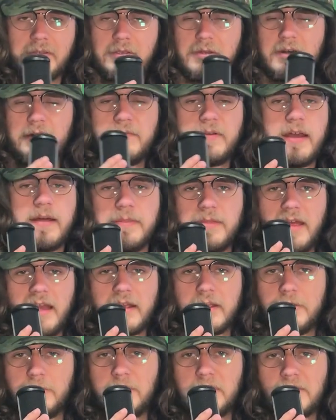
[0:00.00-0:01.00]
it could have had
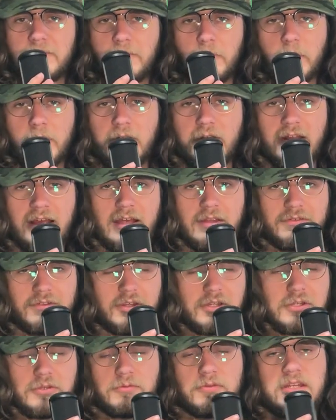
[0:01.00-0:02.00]
that going for it as
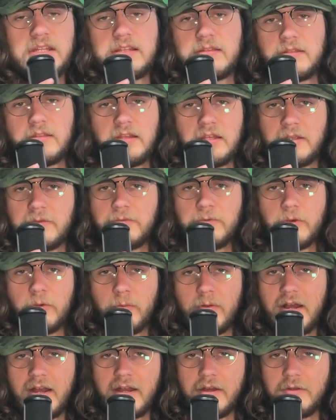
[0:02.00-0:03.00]
a unique thing for
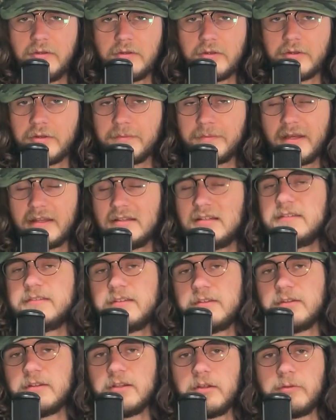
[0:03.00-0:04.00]
a while, or at
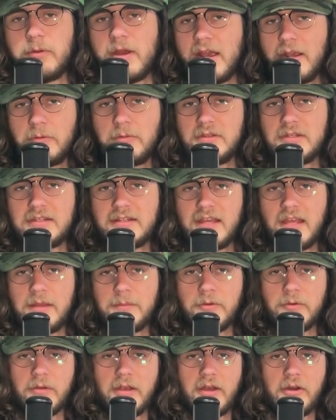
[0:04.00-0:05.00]
least until Araquanid
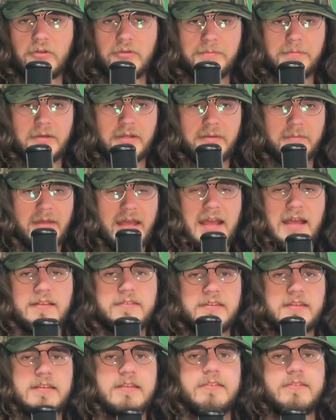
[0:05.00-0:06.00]
came around, but
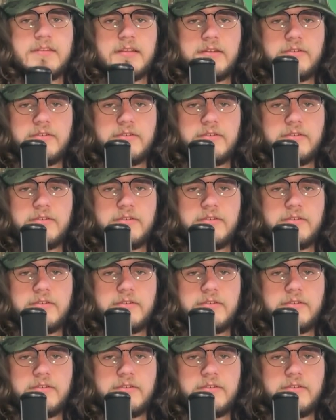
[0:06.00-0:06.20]
as is,